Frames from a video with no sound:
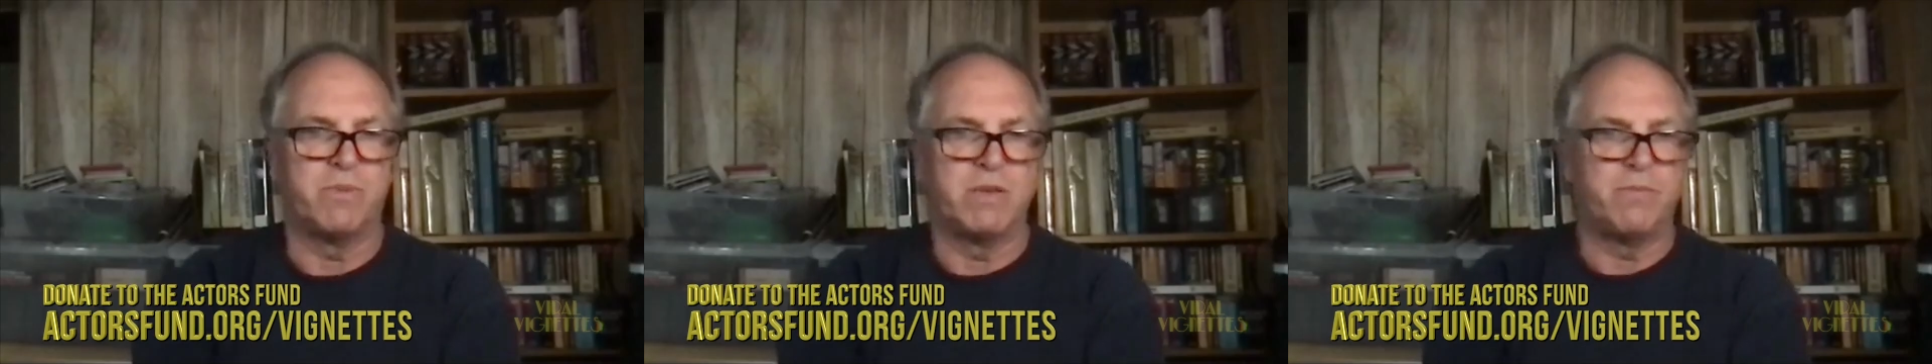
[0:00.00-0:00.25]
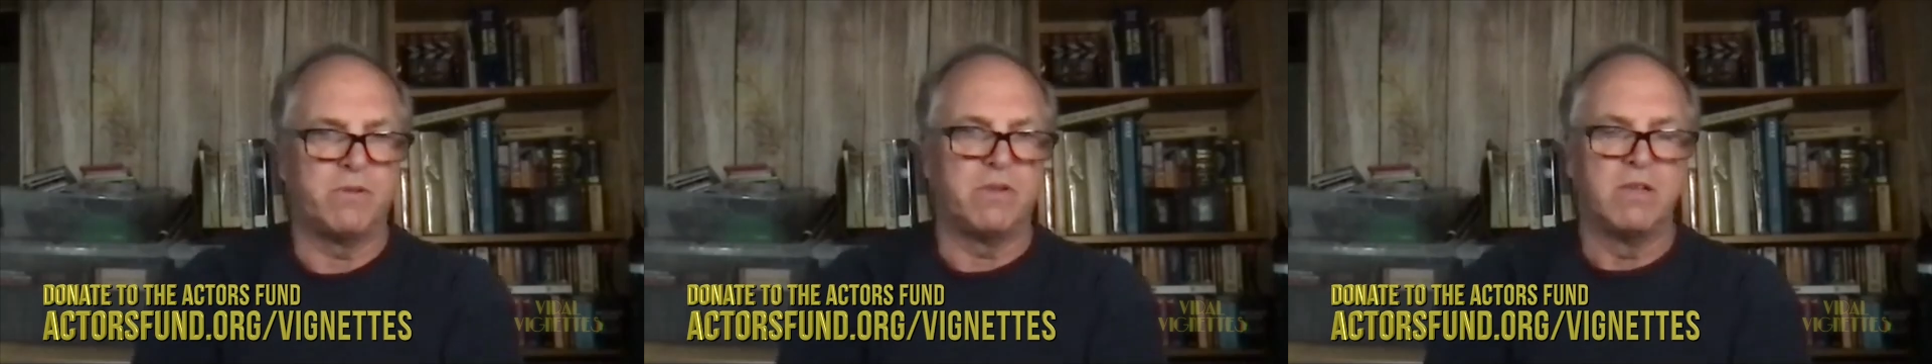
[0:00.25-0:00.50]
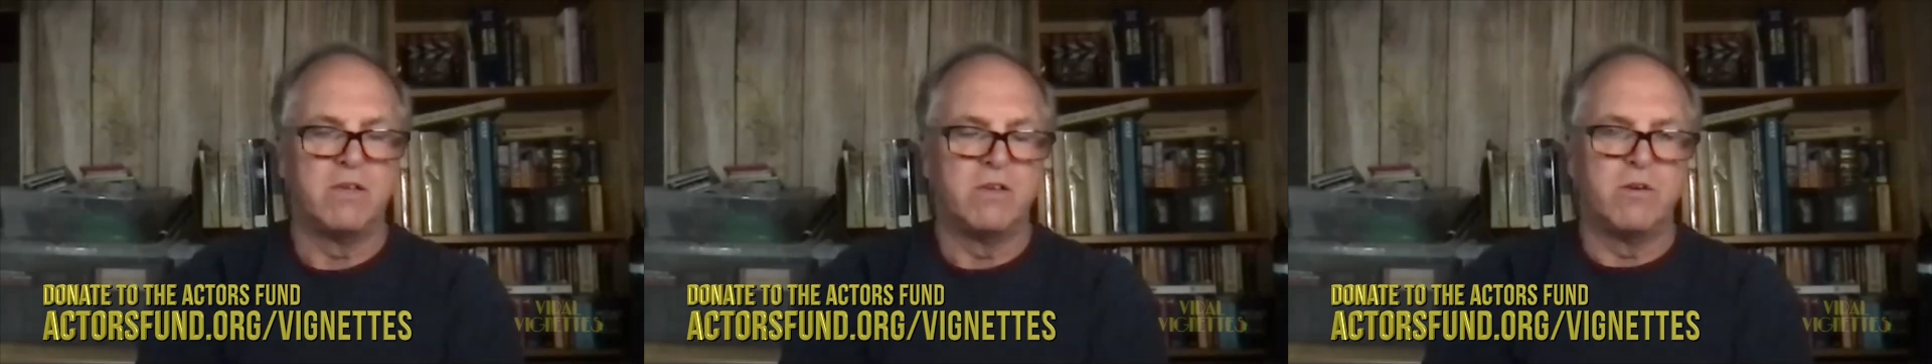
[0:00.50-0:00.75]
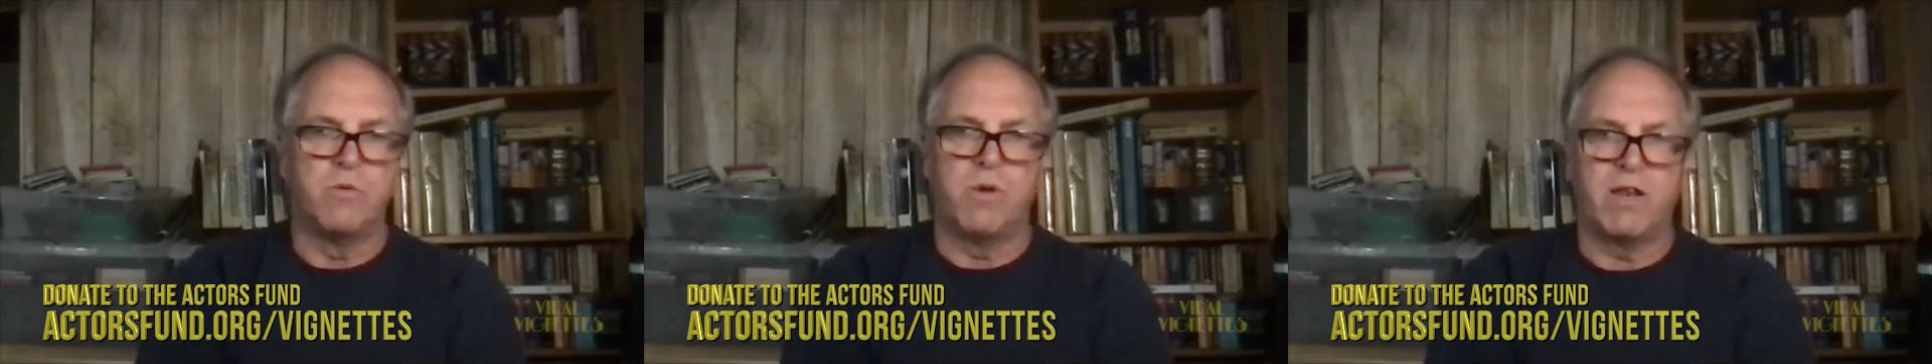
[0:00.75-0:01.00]
people
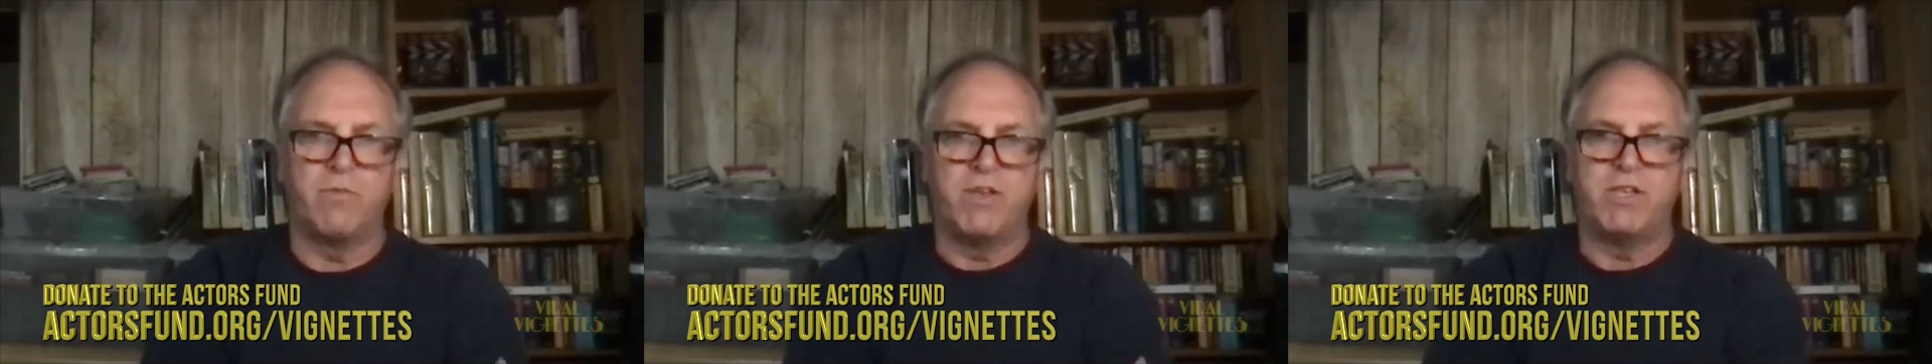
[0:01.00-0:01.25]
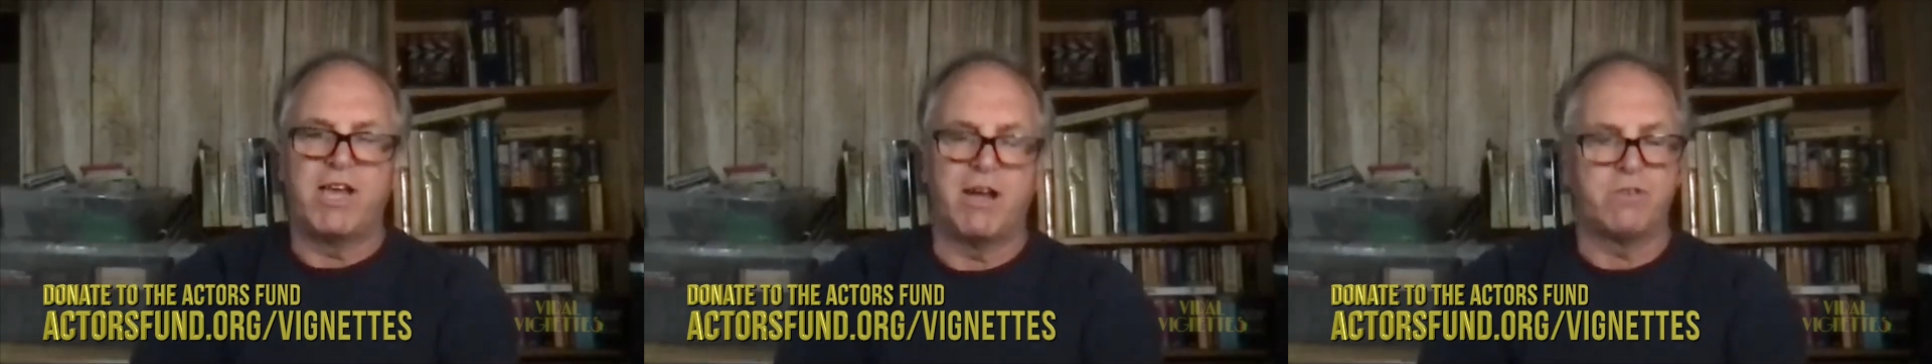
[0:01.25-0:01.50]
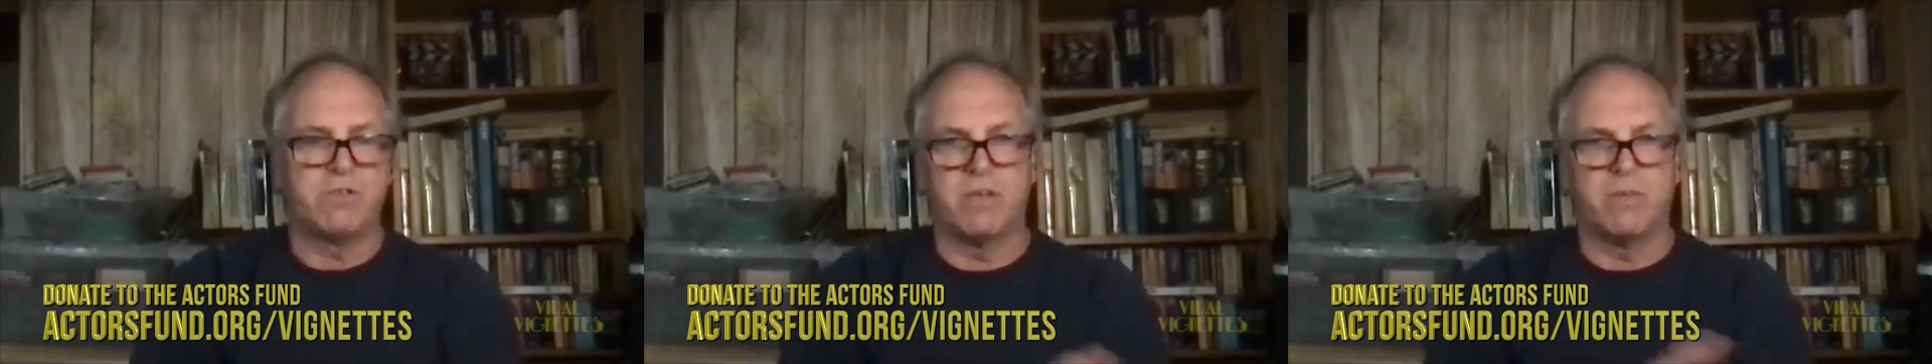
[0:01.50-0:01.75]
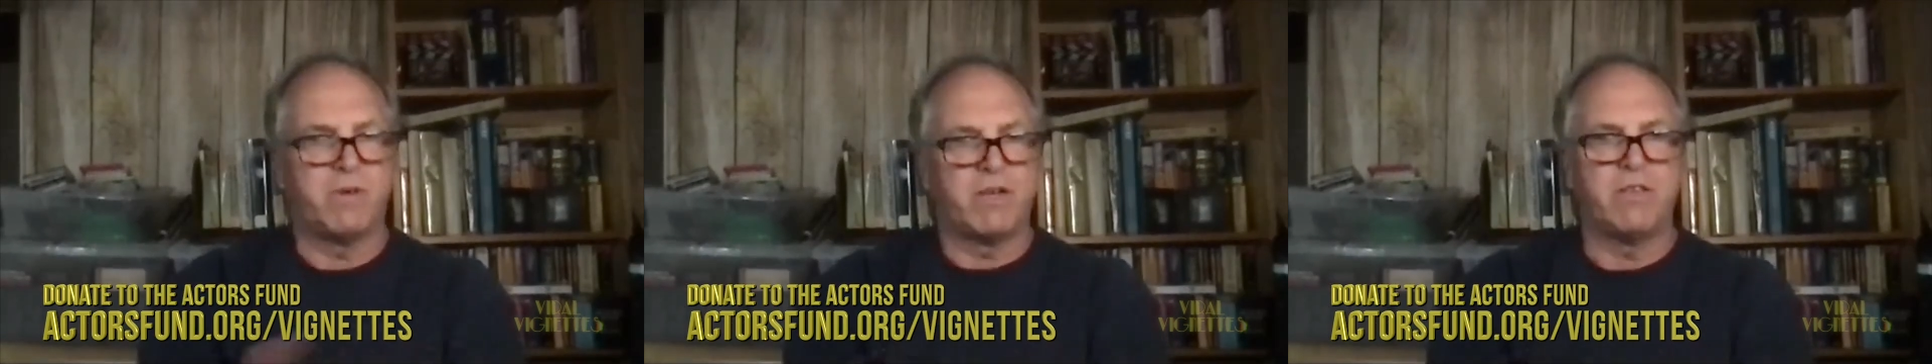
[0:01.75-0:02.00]
who want to reach out to
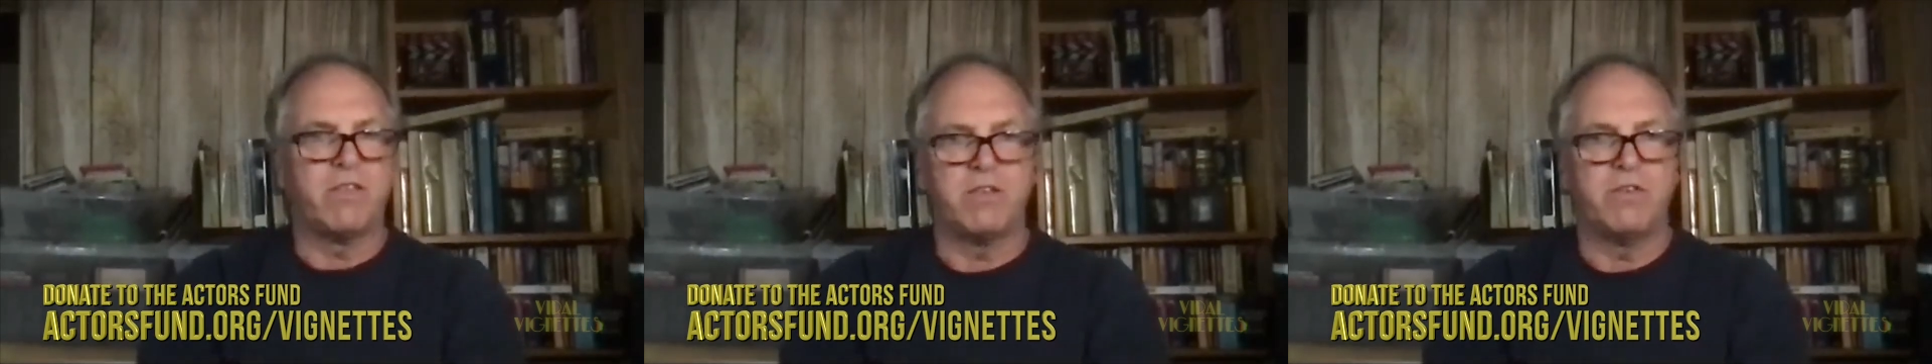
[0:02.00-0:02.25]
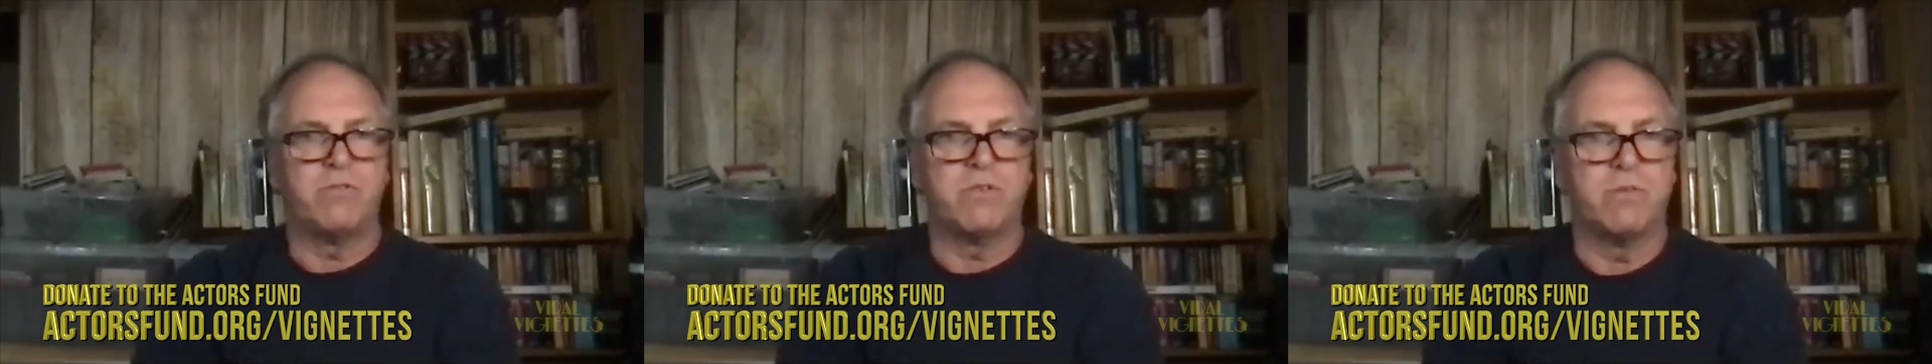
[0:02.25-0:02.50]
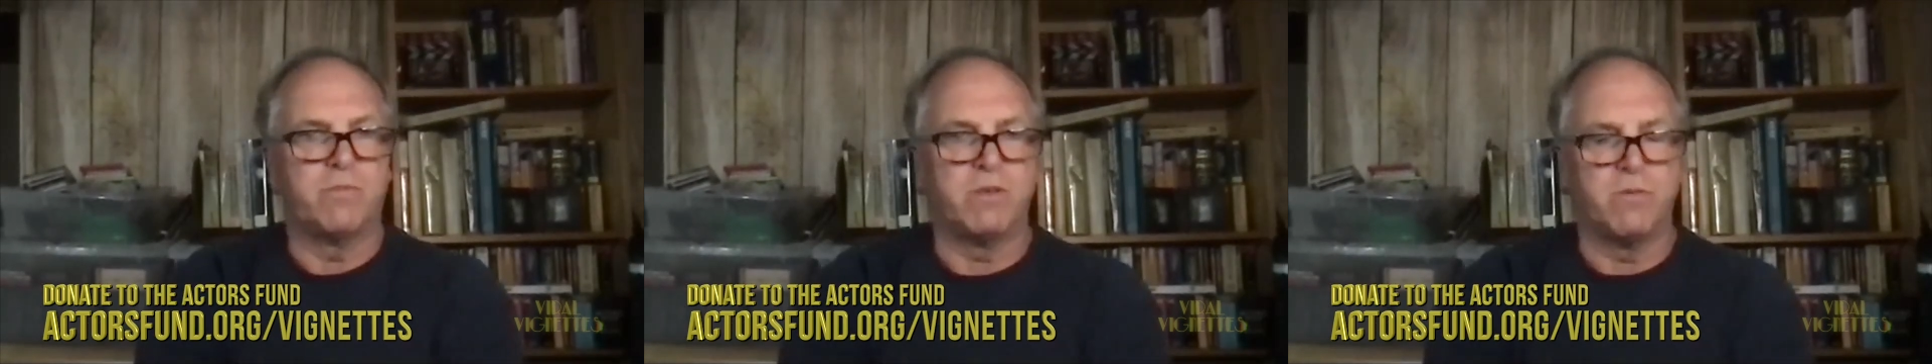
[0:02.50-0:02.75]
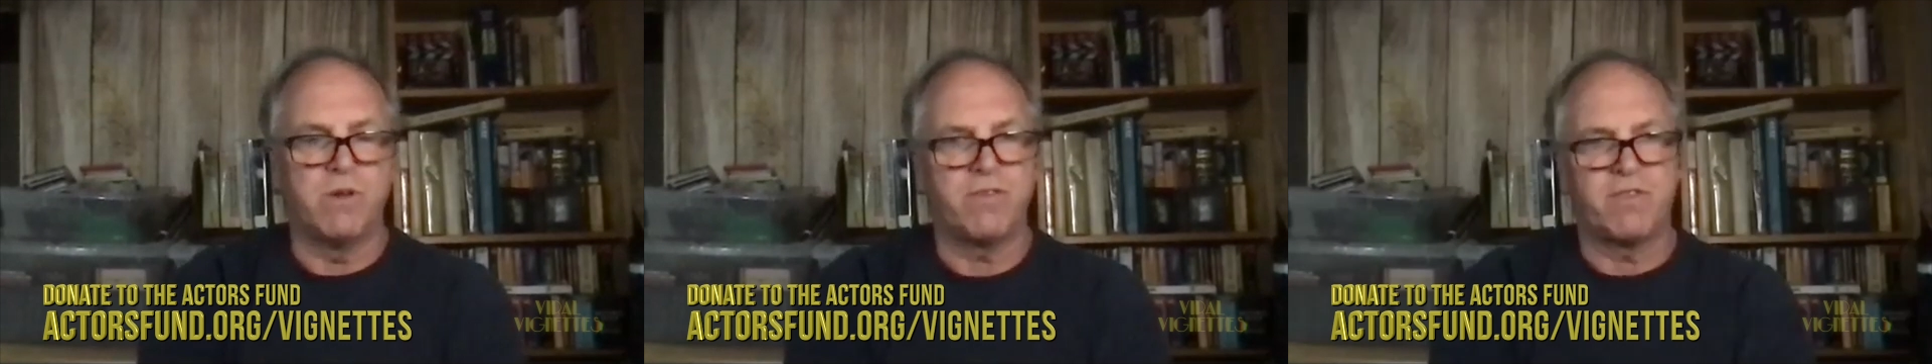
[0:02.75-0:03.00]
somebody they used to be with,